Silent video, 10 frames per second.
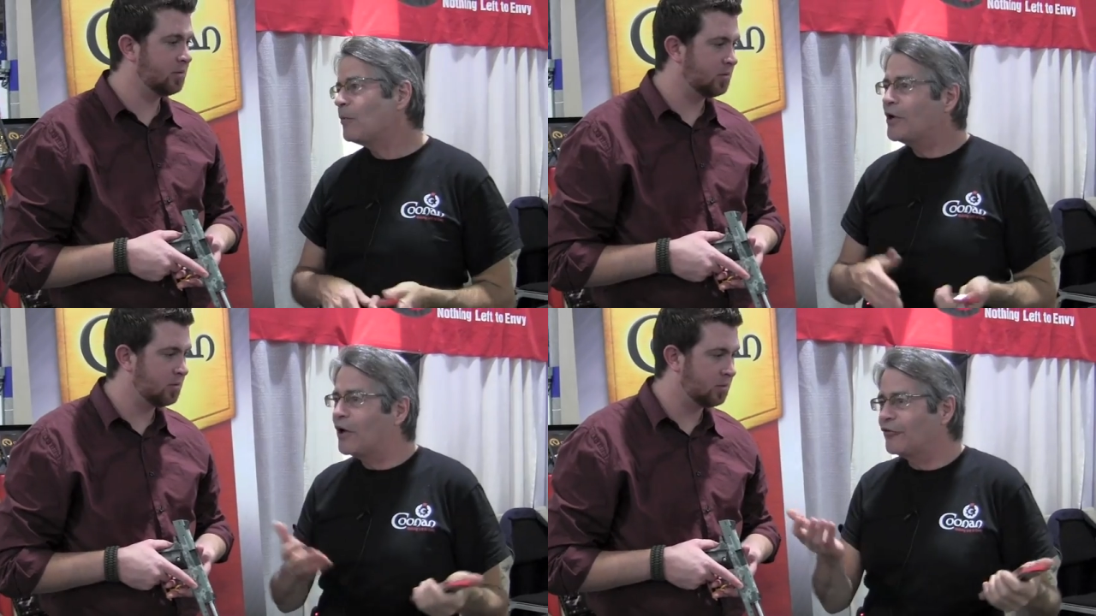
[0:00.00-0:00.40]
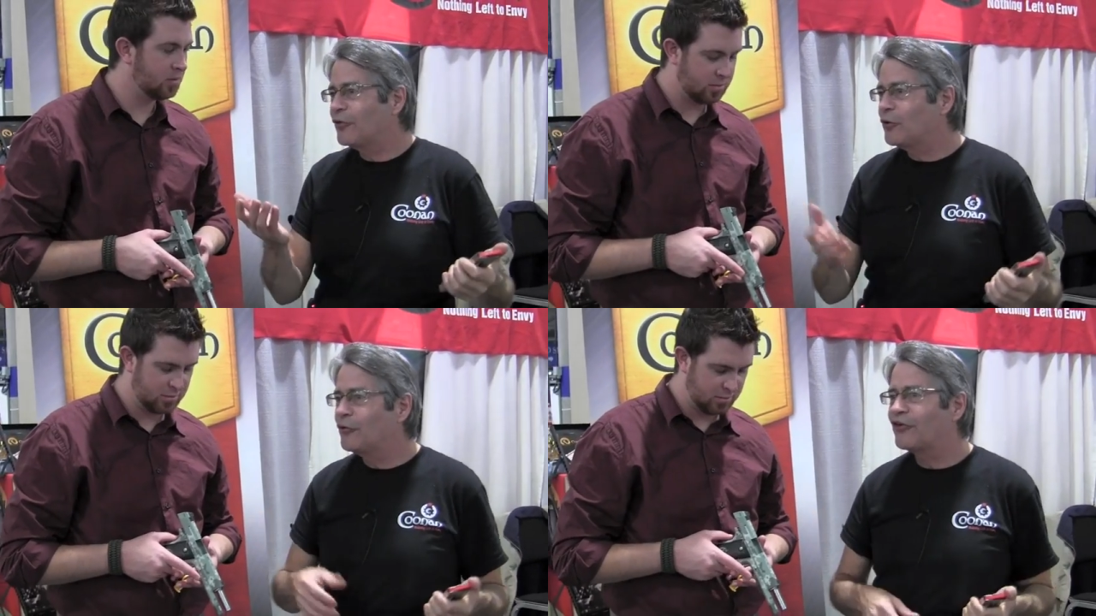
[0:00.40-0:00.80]
Speaker 1: But we
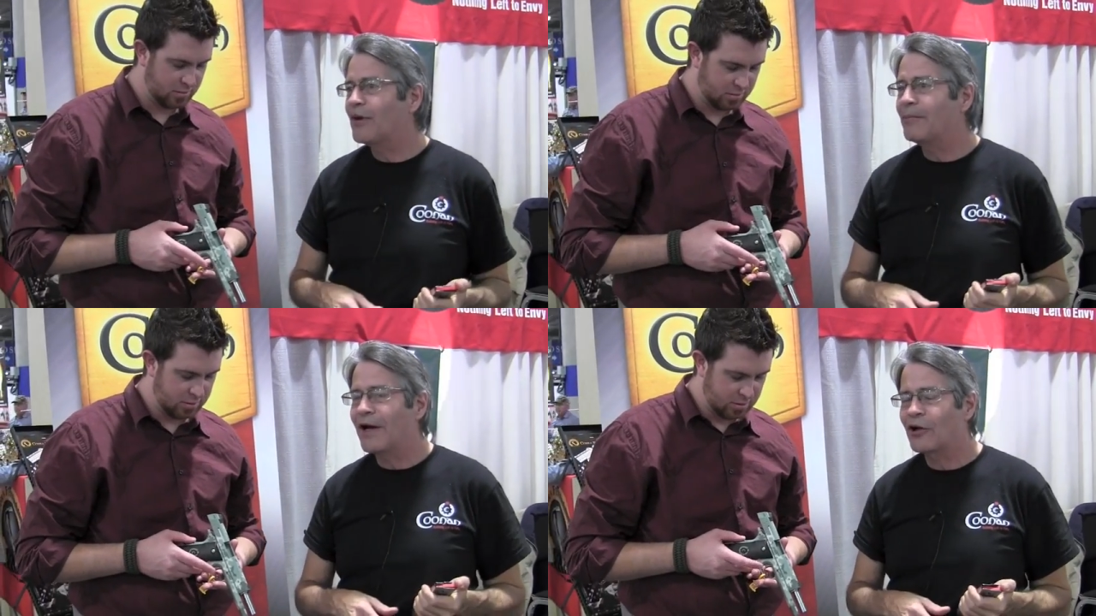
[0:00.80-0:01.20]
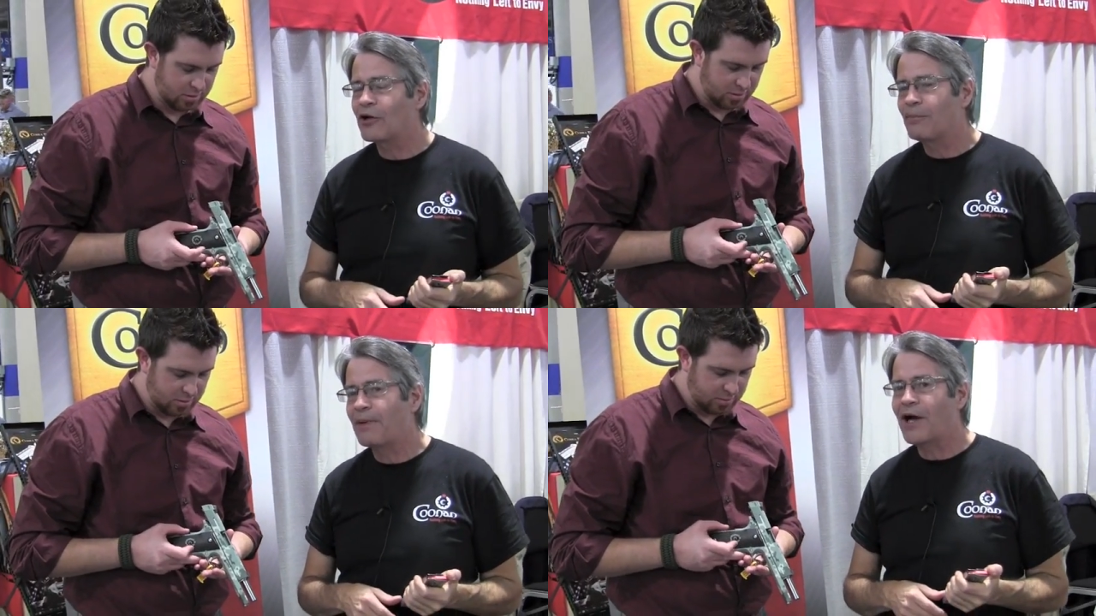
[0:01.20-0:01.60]
also do some
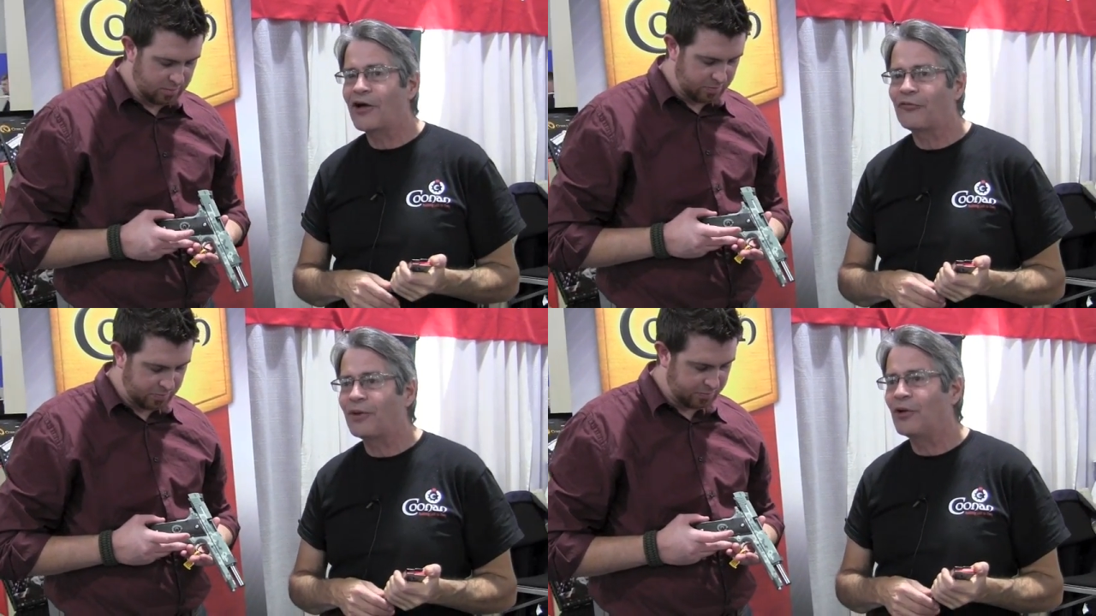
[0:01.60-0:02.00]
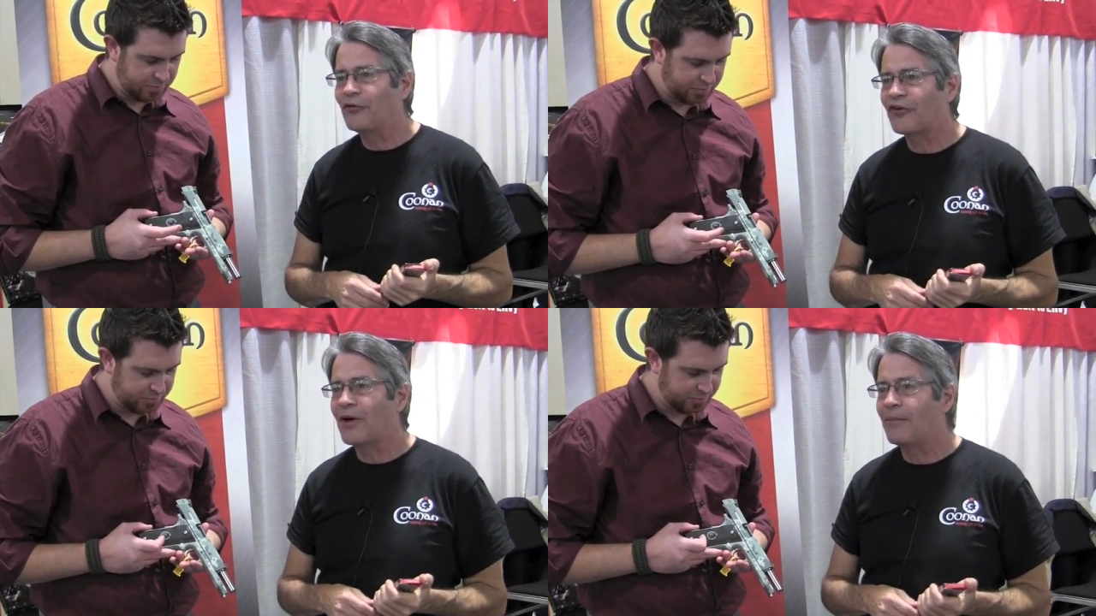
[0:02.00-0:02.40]
medical parts. We
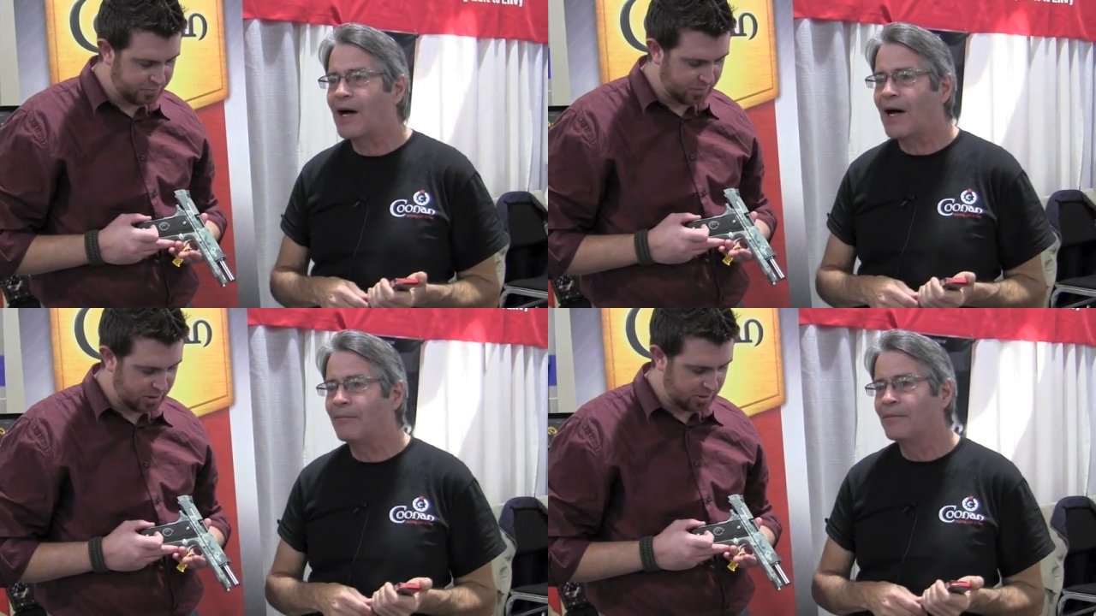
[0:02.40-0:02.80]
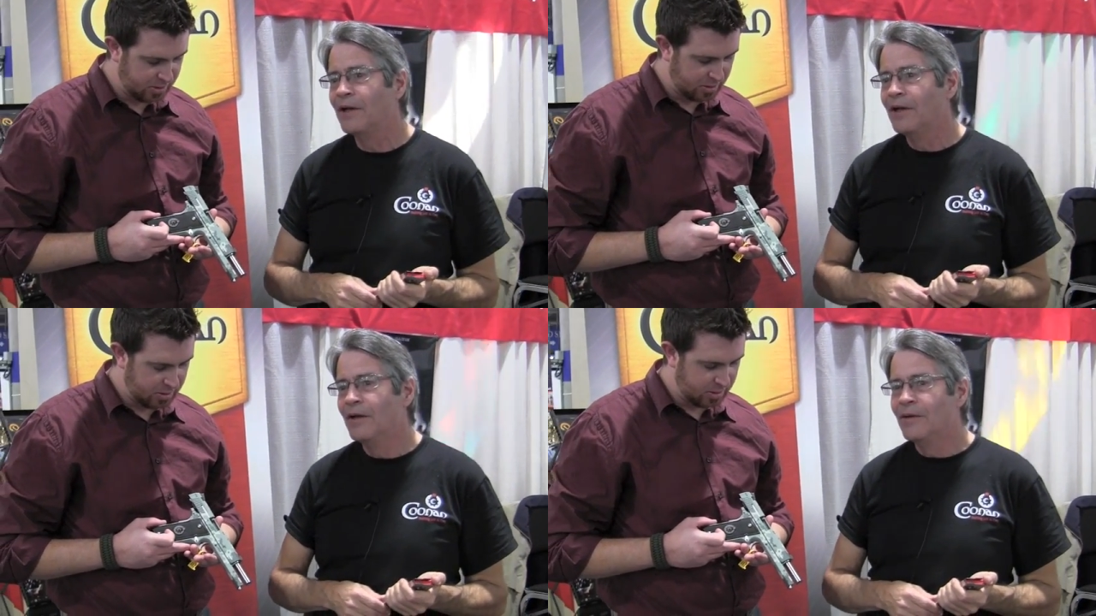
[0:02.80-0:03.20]
do some um,
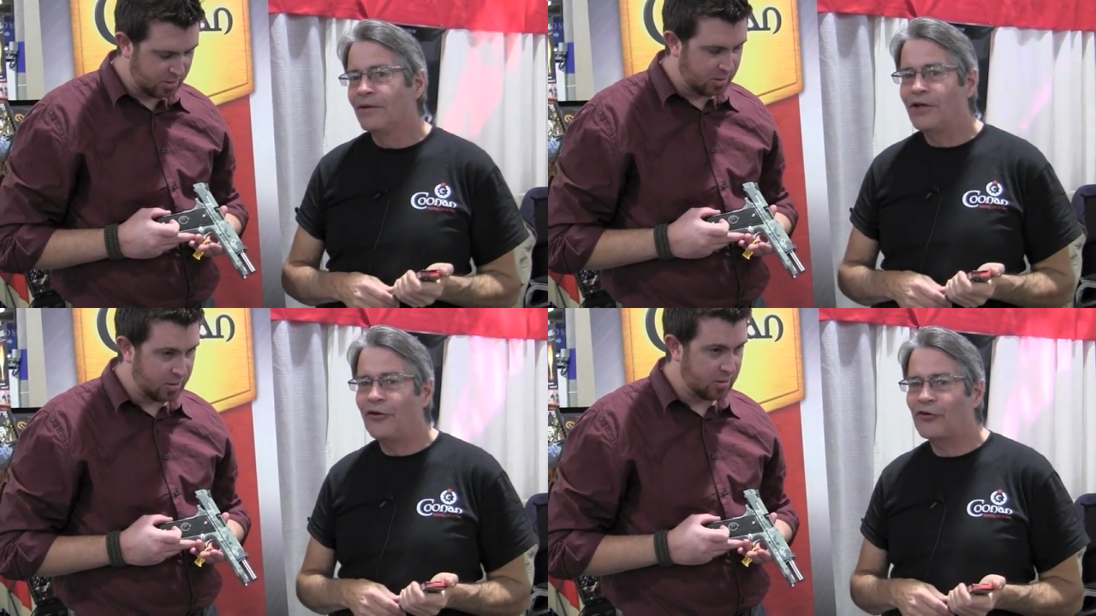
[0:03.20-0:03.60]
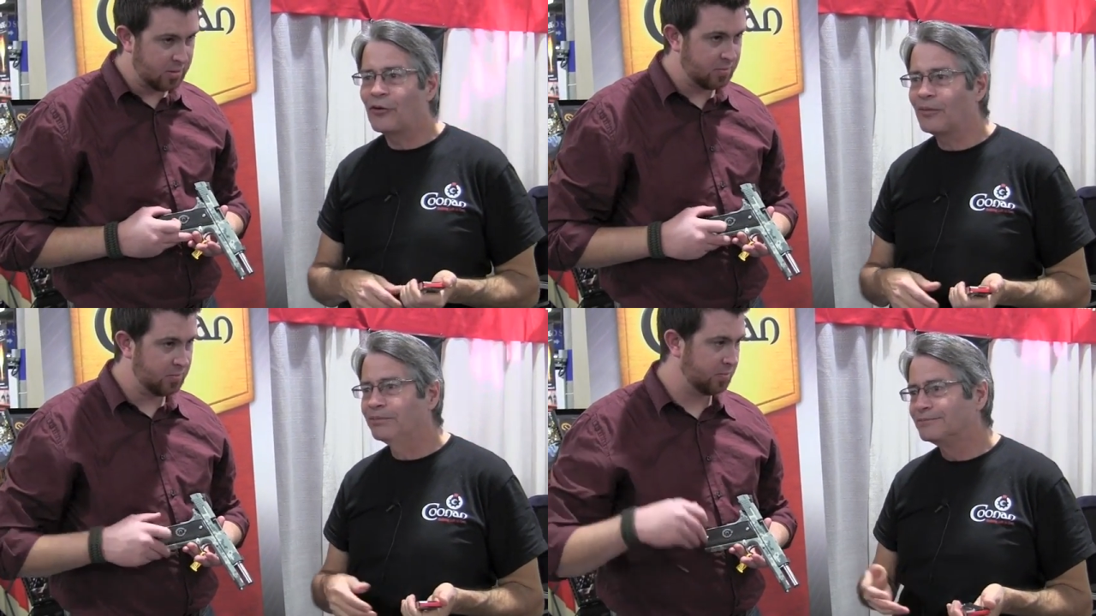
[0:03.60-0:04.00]

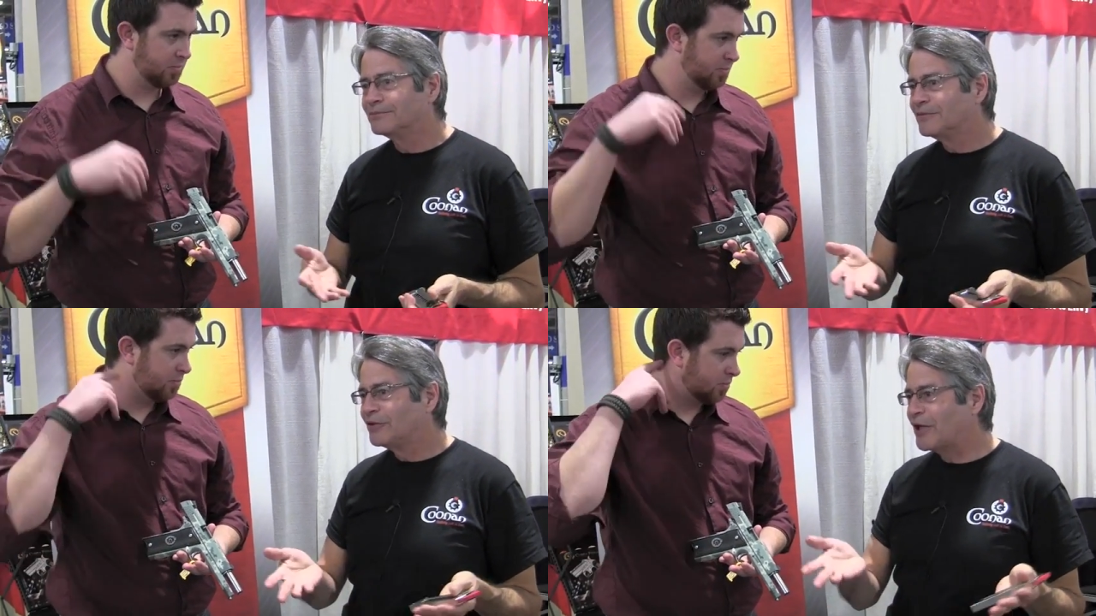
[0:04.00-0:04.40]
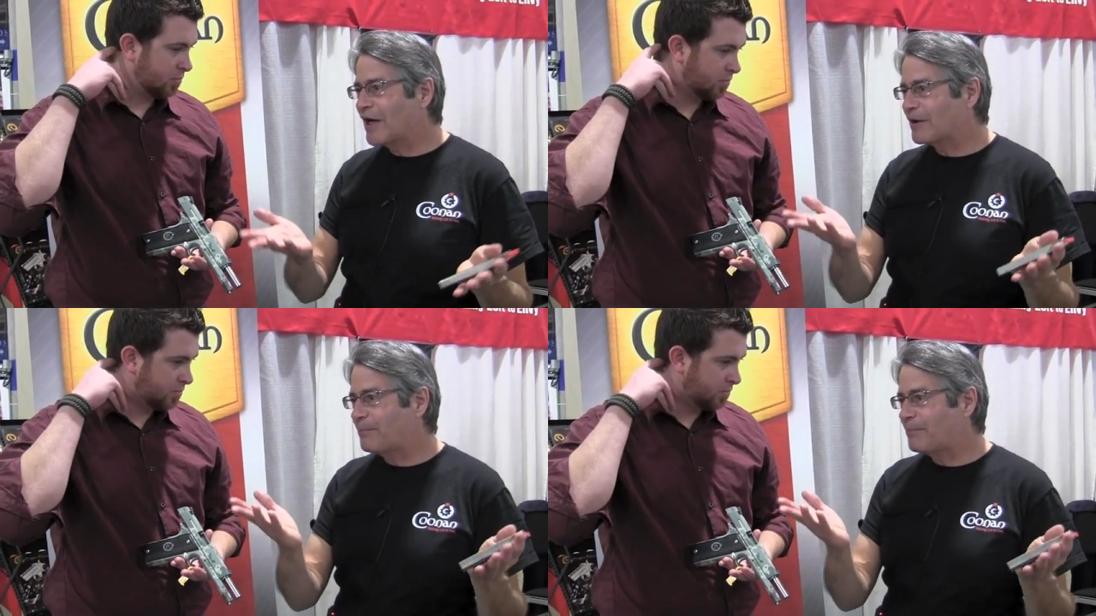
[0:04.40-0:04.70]
diesel tech